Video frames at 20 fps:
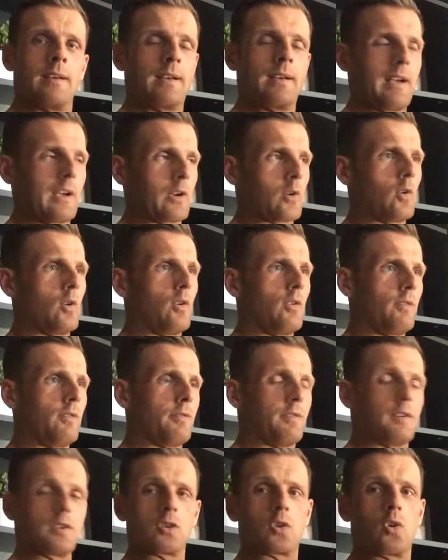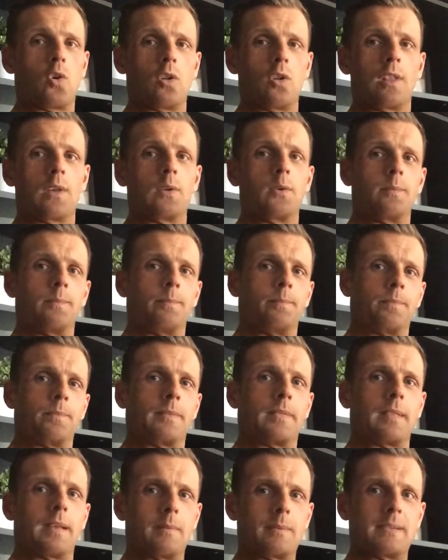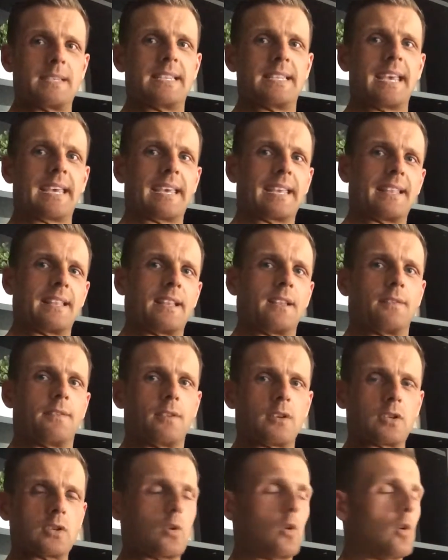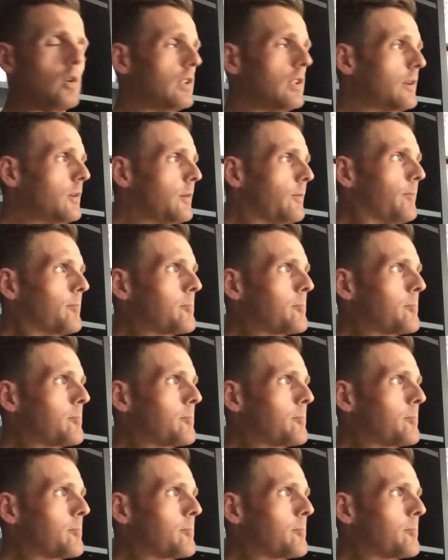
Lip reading: I got first call out. I was second in the first call out.